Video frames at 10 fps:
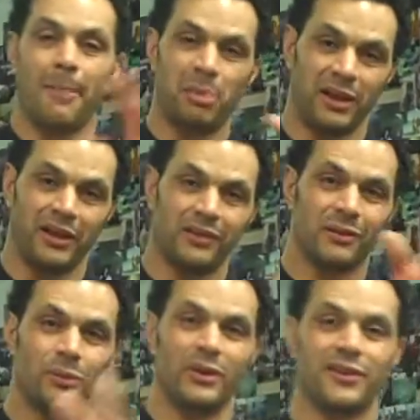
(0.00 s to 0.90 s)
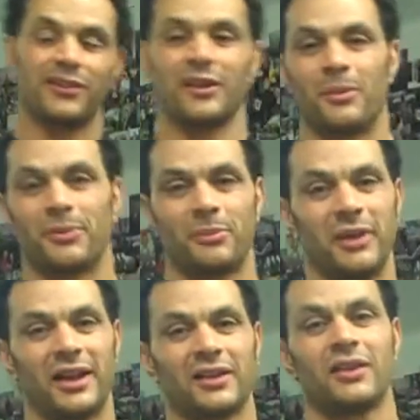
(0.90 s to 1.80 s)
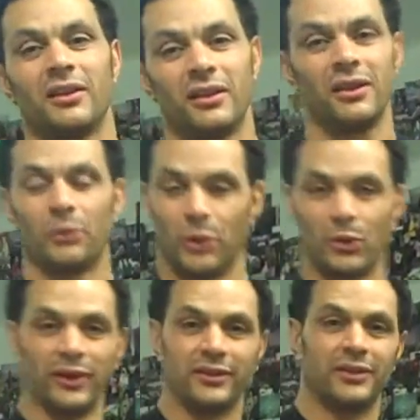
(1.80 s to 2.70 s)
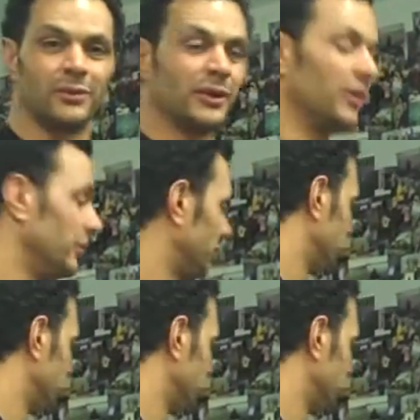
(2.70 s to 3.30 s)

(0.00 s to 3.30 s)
plank with upper back rowing. Here we go.